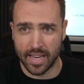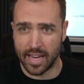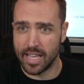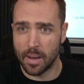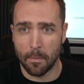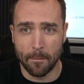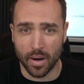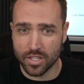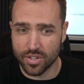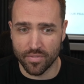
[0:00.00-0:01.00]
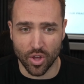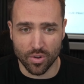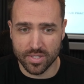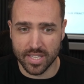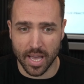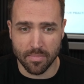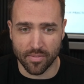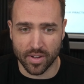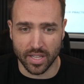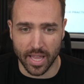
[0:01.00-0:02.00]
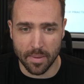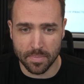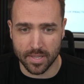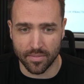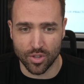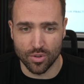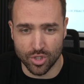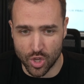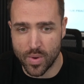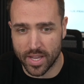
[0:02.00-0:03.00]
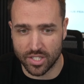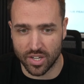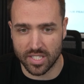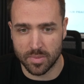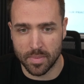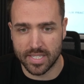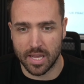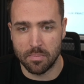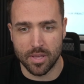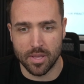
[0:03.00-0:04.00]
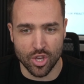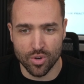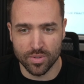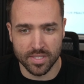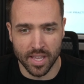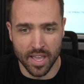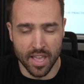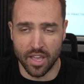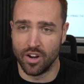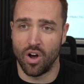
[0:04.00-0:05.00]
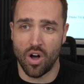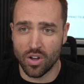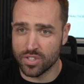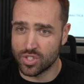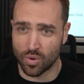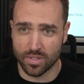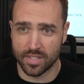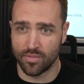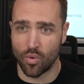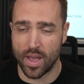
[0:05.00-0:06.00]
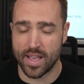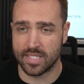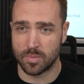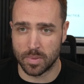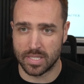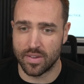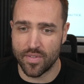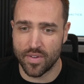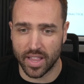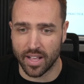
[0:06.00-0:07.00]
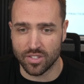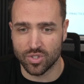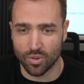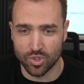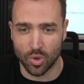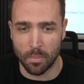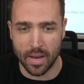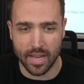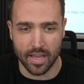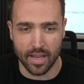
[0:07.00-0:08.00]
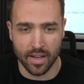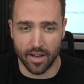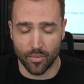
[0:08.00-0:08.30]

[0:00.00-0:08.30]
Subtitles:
getting a bunch of those type of clips of you doing adjustments can be used in all sorts of ways, specifically on social media.